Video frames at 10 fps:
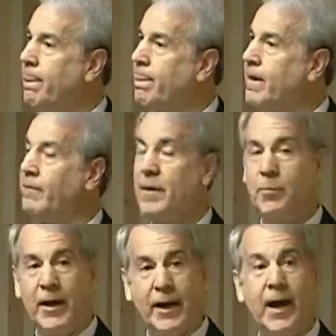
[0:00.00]
If they
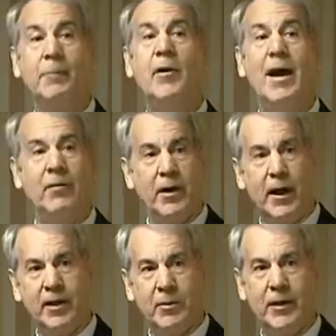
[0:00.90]
bring it up, you have the
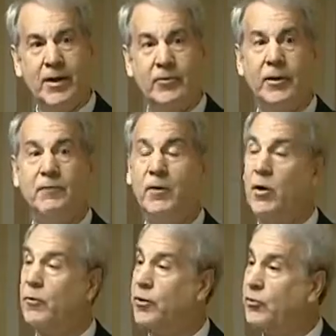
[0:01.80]
documentation. If you don't
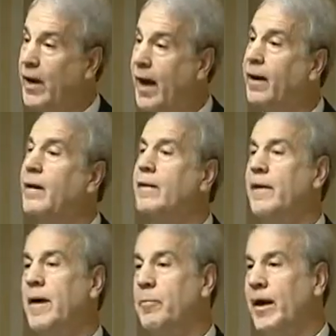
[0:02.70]
do that, then they
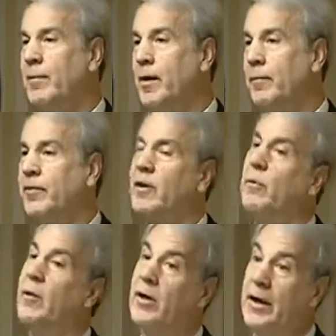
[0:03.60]
bring them up. They say, we're
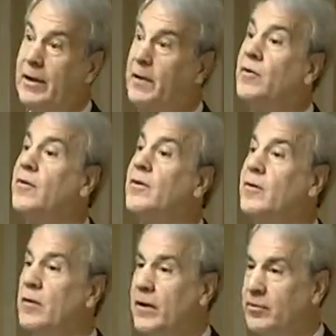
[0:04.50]
going to need this, this, and
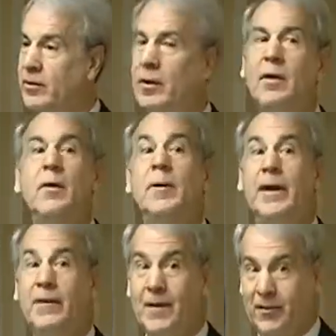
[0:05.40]
this. When you get
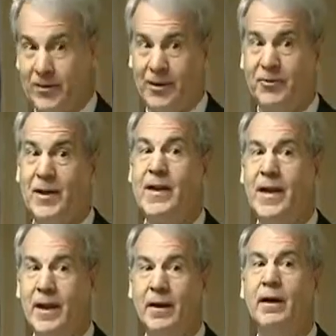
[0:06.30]
that stuff, send it
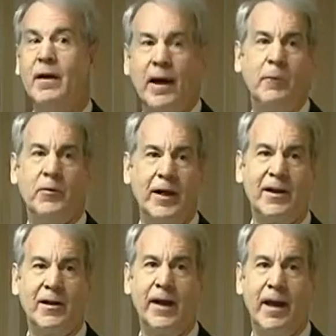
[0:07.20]
in, and we'll take a
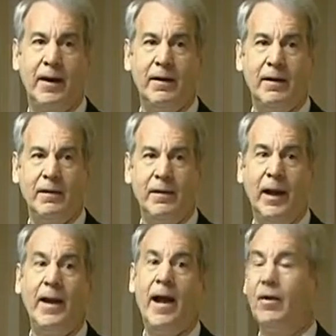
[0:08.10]
look at it. And
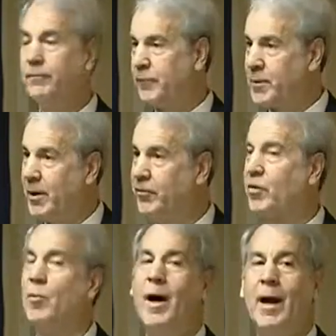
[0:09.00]
now 3 months go
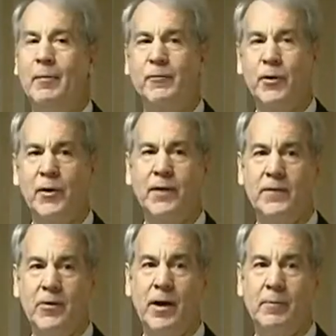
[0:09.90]
by before you get the
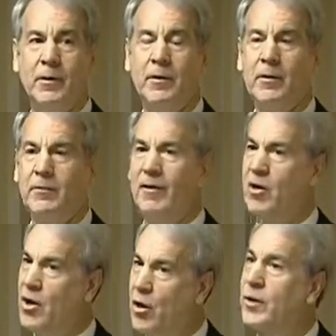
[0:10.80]
job. So you have a
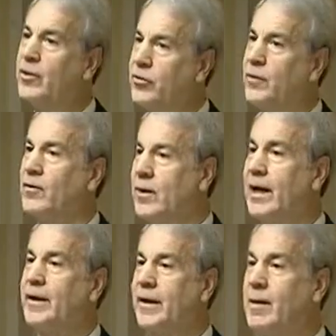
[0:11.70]
known issue that's likely
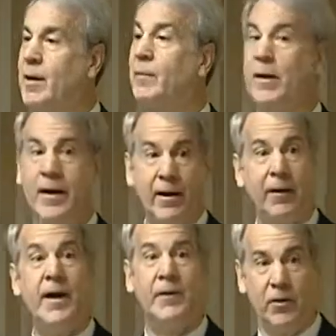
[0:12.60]
to come up at an airline
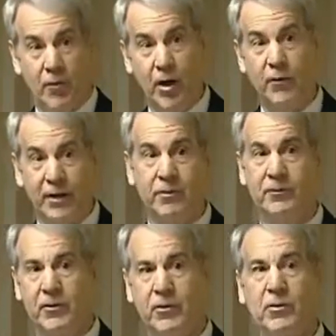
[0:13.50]
that you know gives a
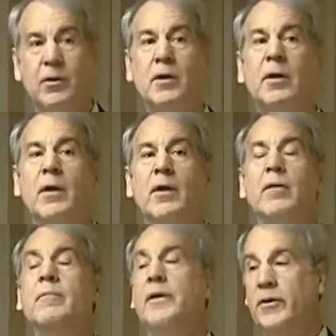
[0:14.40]
physical,
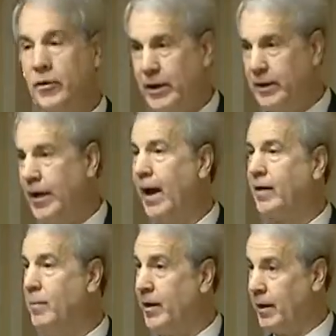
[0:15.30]
that you need to
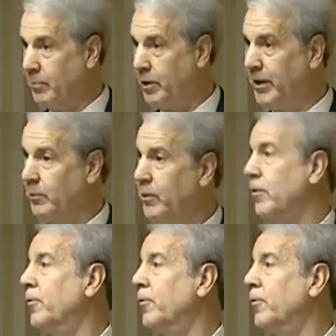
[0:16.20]
document and bring it with you.